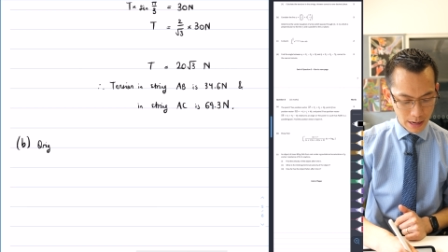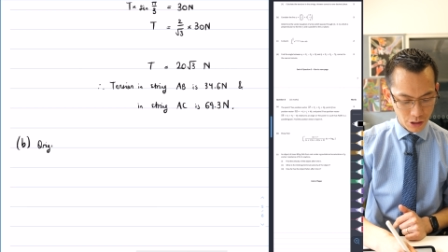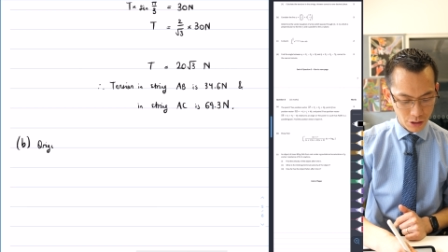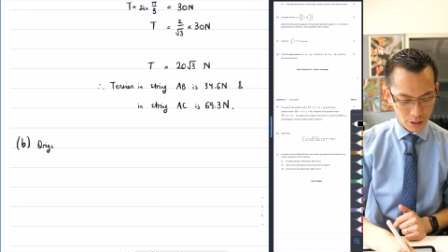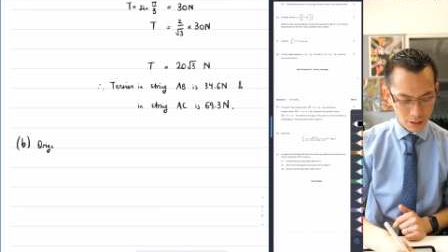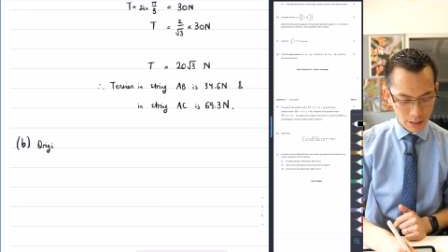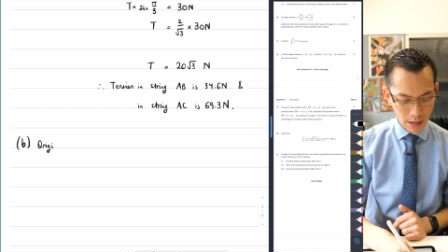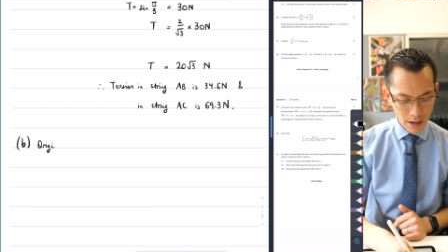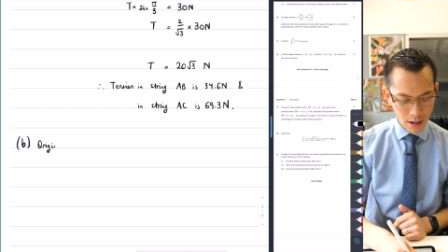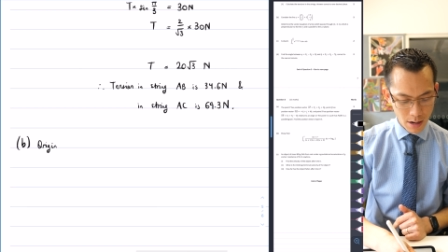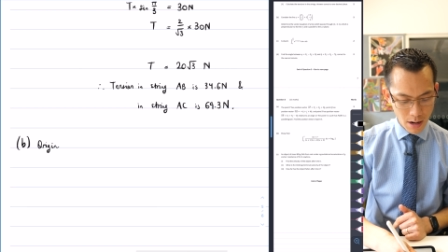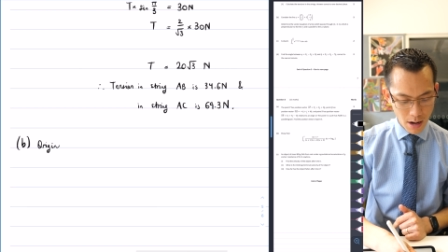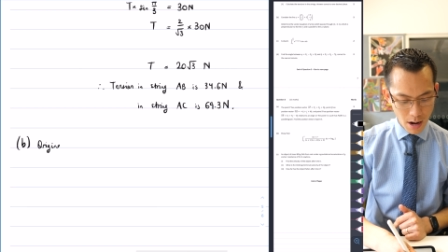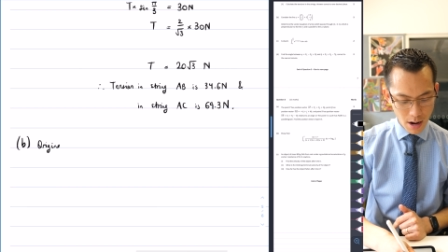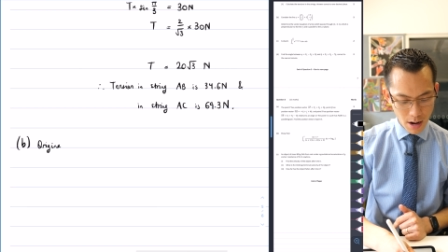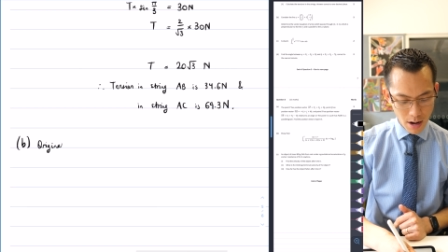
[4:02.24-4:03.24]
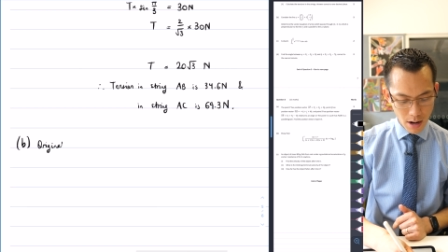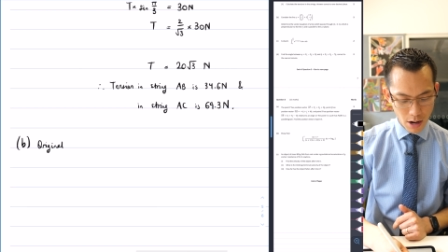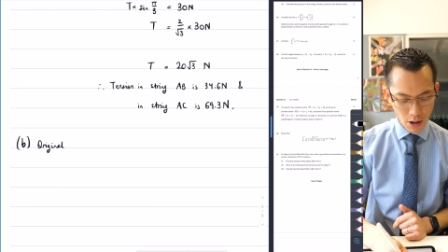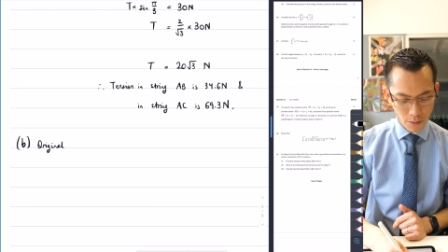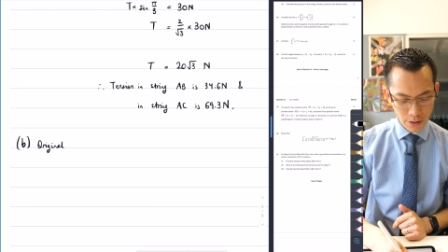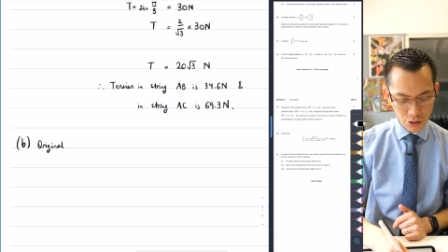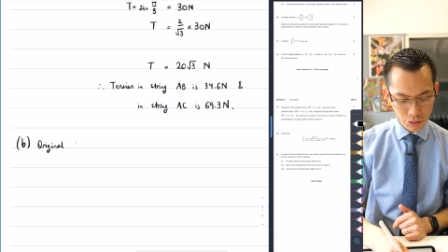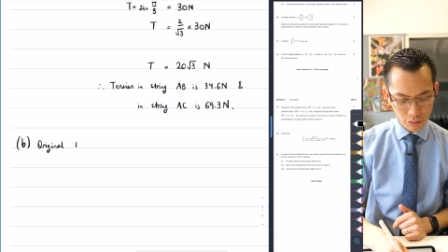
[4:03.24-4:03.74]
I should say.
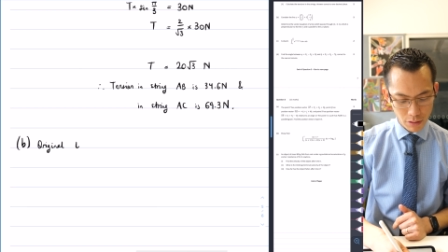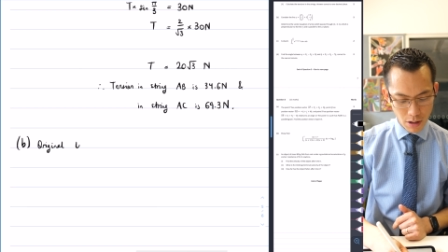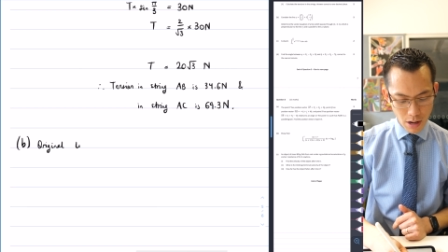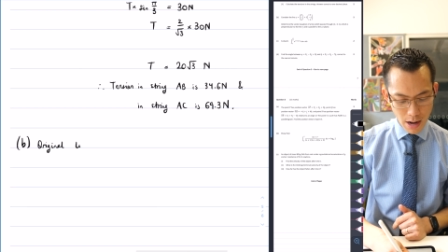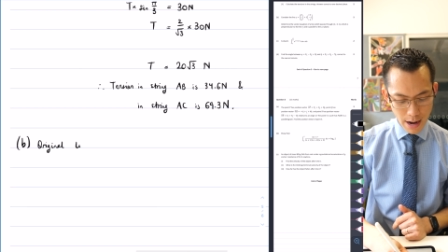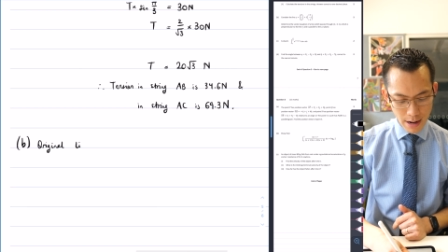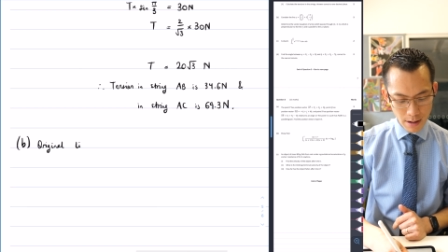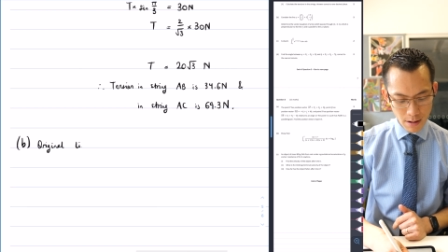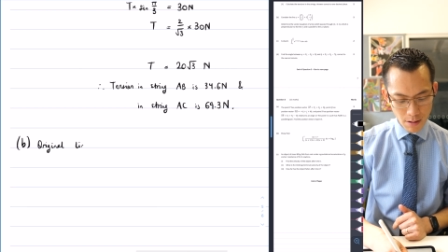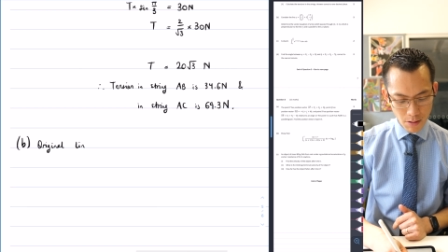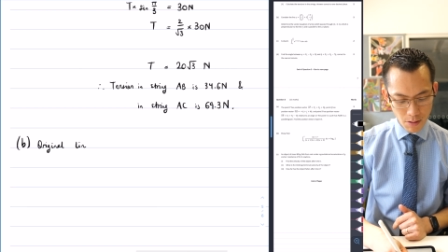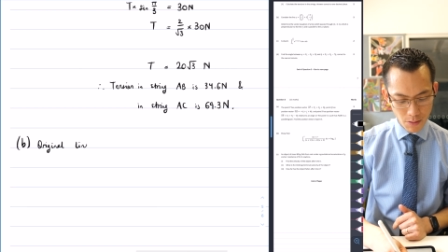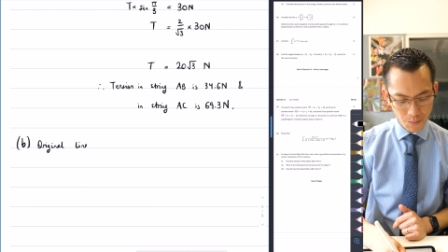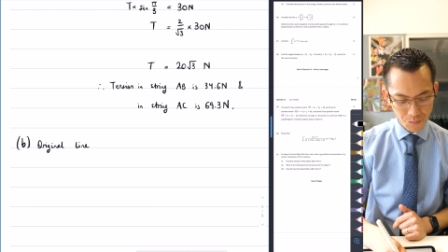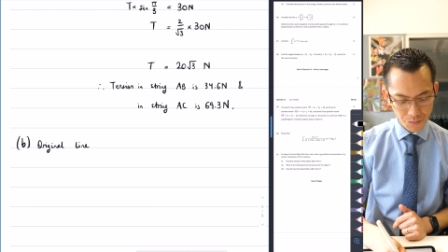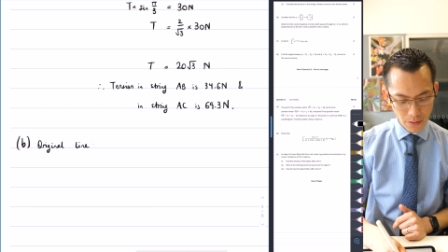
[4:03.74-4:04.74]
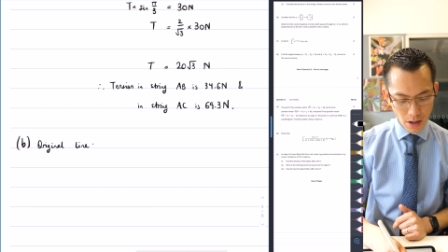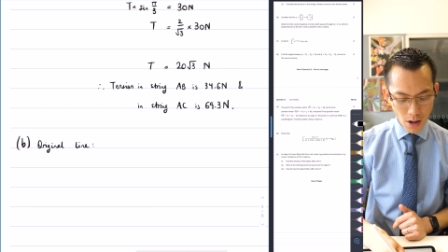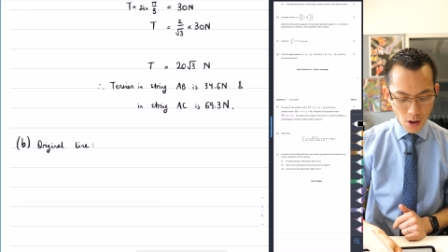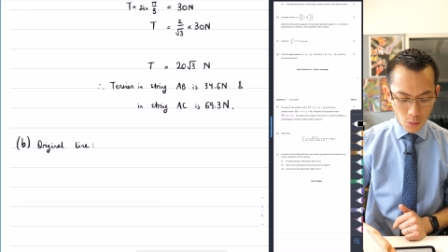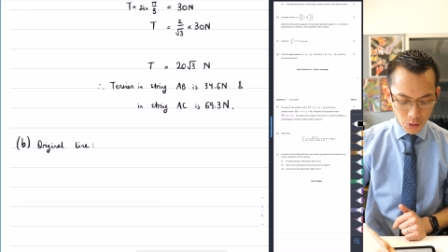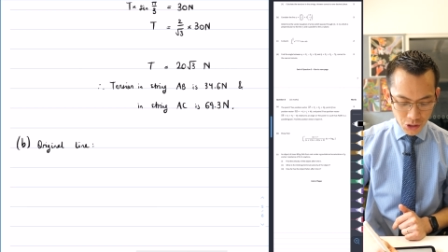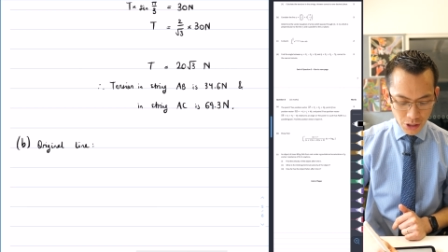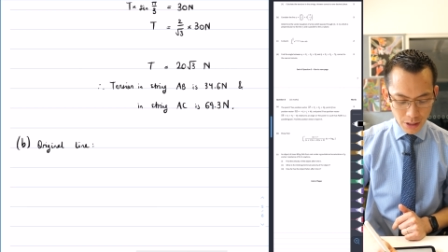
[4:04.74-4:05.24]
Original line,
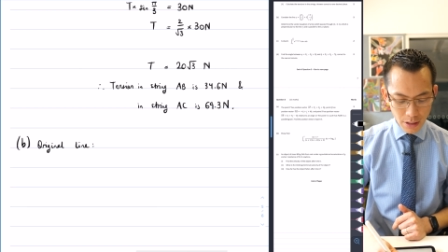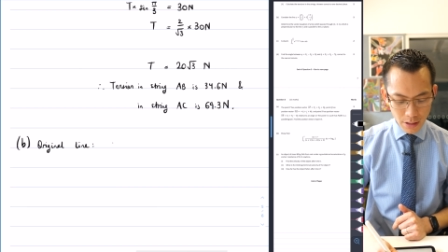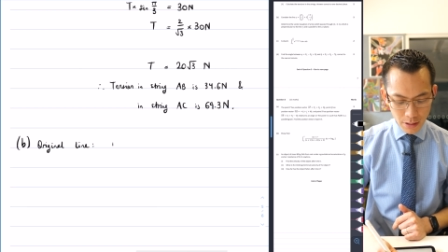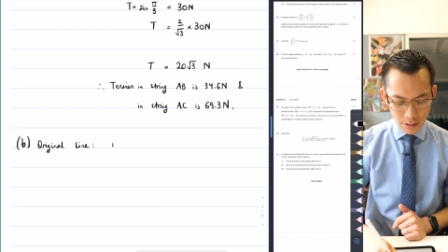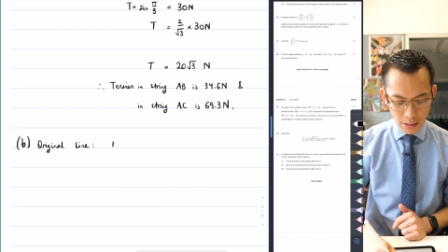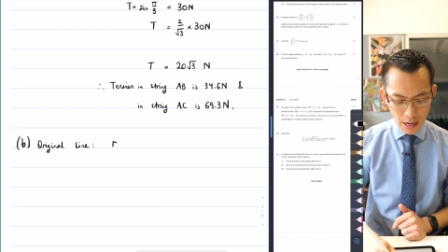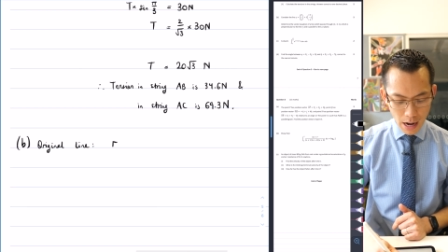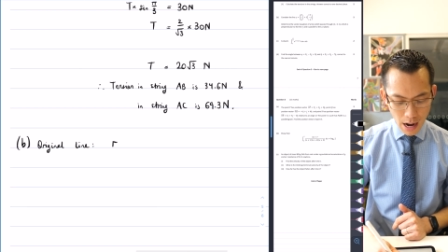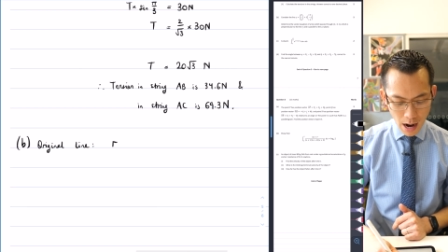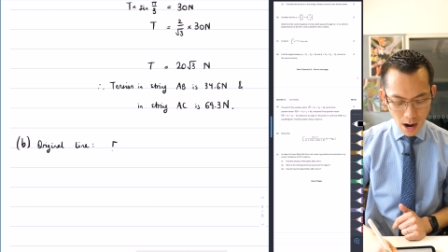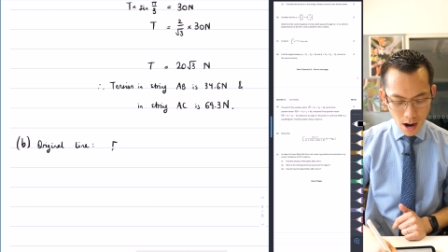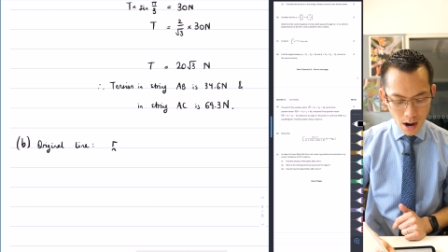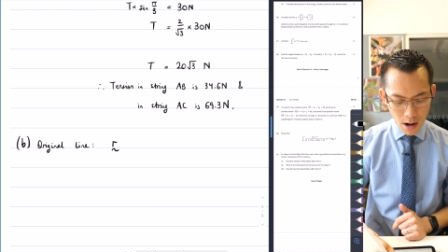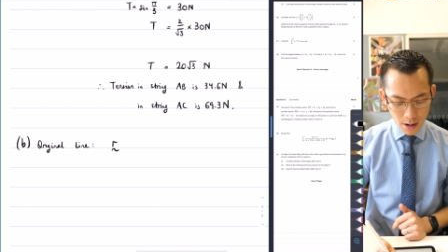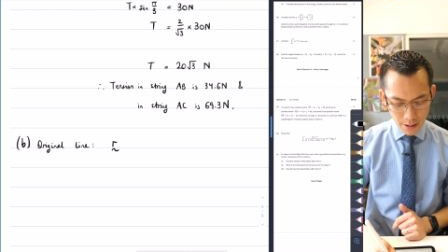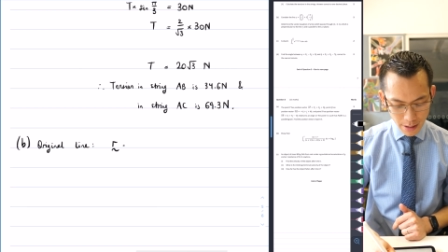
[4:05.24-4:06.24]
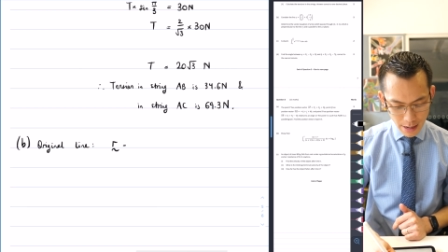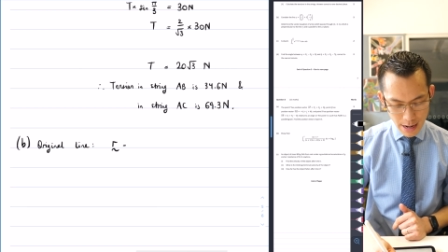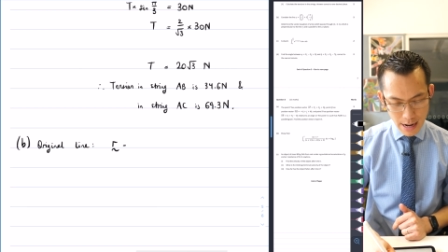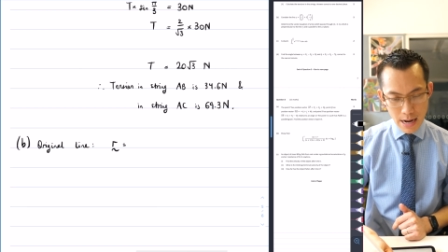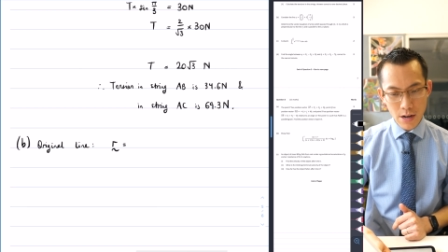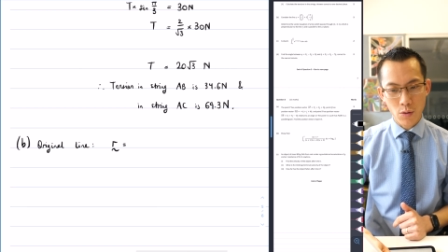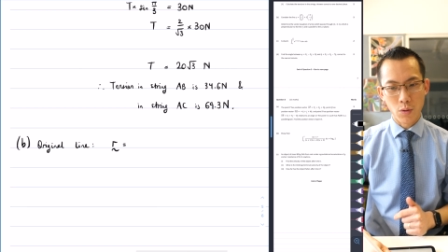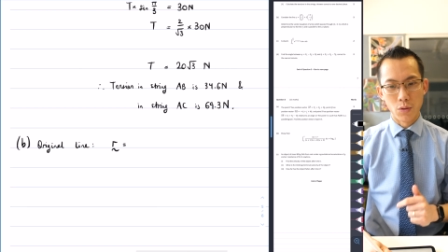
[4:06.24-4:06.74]
which is r
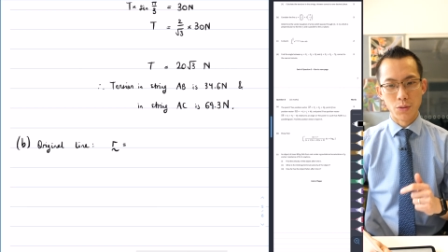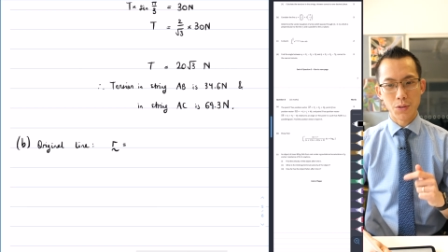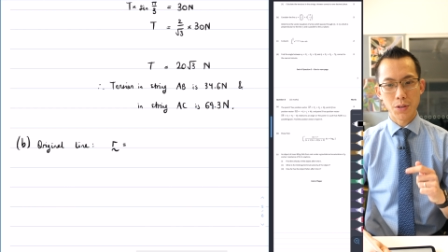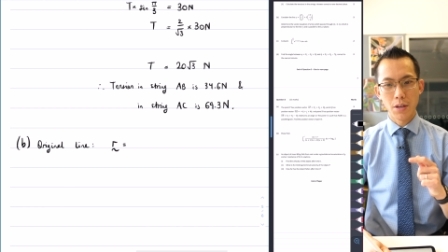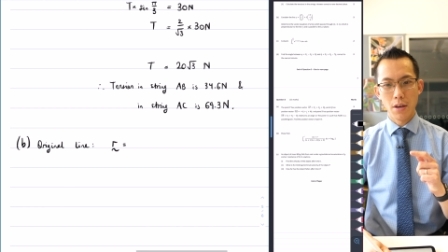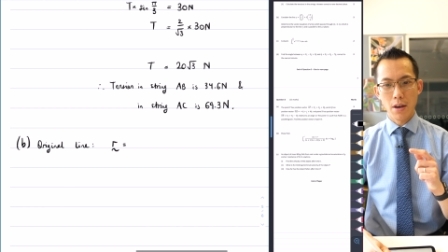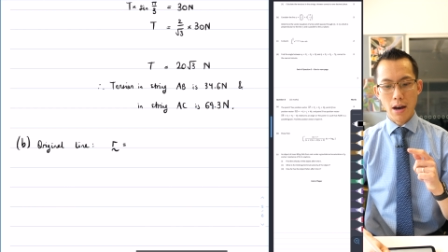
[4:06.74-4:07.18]
equals.